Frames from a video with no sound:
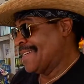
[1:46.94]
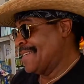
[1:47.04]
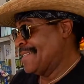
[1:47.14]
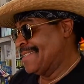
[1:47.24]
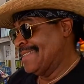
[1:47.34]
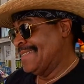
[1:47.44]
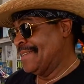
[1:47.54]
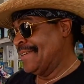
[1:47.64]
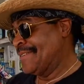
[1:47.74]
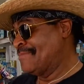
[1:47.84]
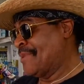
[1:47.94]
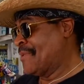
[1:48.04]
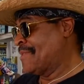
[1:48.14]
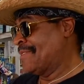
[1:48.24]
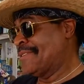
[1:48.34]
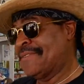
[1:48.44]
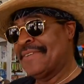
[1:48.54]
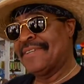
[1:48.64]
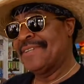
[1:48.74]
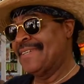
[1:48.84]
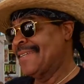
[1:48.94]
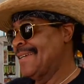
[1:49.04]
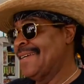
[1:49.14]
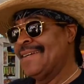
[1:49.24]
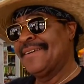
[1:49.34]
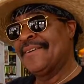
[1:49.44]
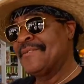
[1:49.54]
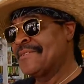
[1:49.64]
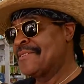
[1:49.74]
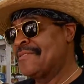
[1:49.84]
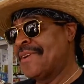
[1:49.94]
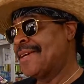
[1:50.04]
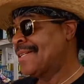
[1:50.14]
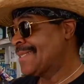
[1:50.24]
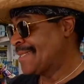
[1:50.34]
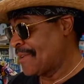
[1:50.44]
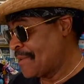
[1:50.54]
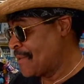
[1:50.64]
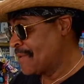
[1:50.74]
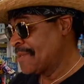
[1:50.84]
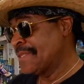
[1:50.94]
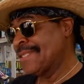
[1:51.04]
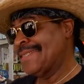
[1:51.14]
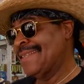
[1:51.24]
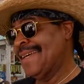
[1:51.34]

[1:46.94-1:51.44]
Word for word: station, you get points for going to various stores.